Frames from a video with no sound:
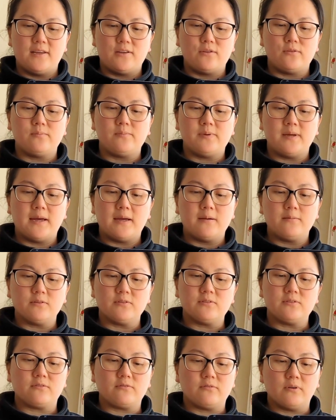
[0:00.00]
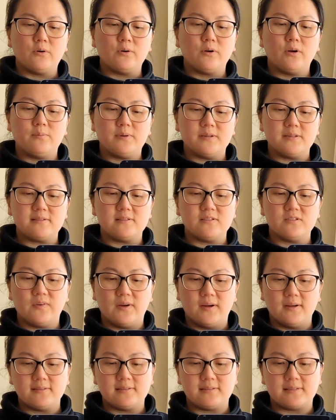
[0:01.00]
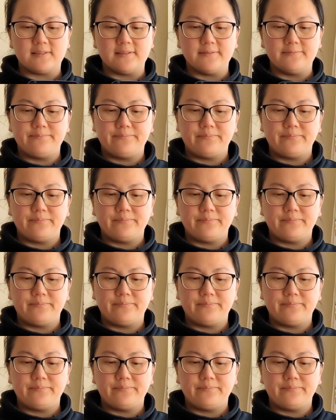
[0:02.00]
you'd be able to grow your business faster.